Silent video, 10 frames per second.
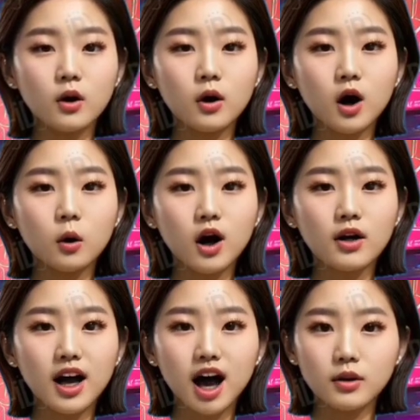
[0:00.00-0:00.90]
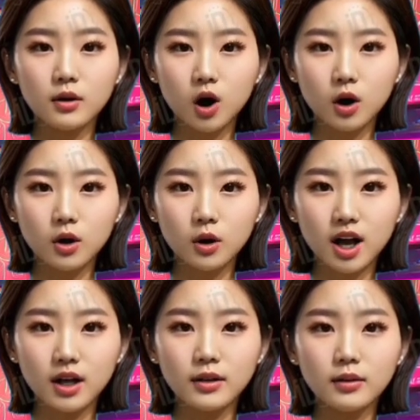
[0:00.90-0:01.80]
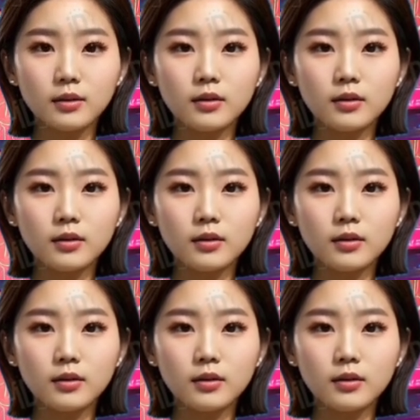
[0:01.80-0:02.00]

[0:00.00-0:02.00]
301, and 403.